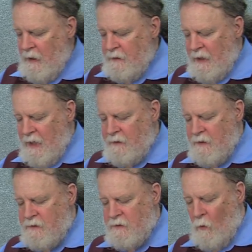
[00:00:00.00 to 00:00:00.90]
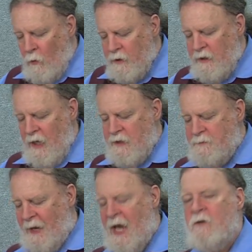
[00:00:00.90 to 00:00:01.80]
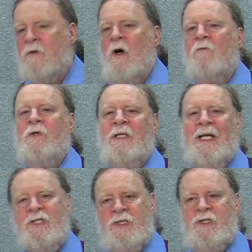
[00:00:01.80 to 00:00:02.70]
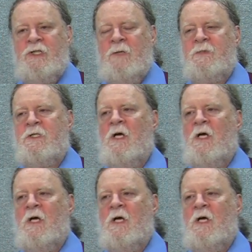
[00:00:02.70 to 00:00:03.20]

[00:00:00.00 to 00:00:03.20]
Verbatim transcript: They had this organized pattern of relationships